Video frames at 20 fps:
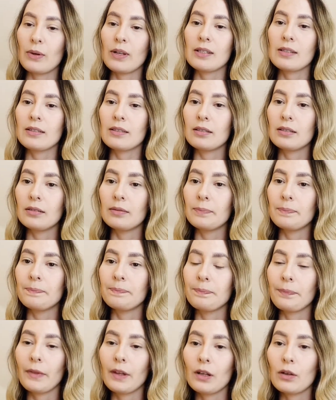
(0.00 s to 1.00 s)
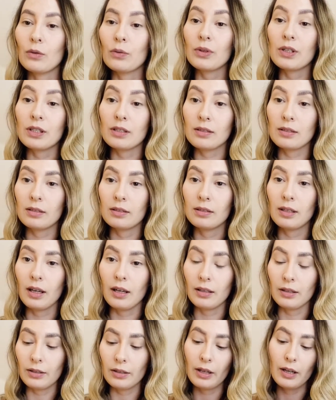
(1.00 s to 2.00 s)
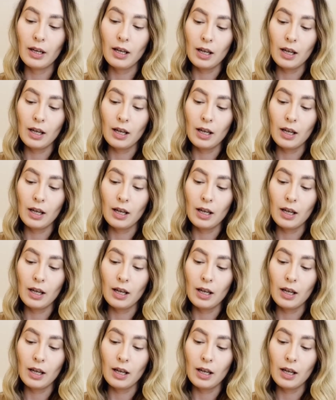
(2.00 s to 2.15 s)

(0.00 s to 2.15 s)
as a crease color.